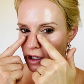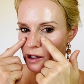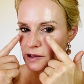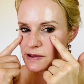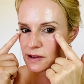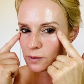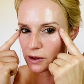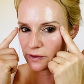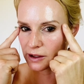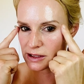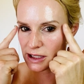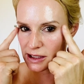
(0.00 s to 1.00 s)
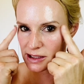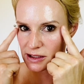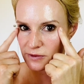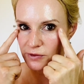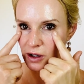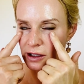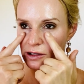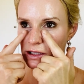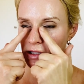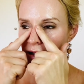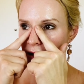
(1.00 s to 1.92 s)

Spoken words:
are someone that tends to find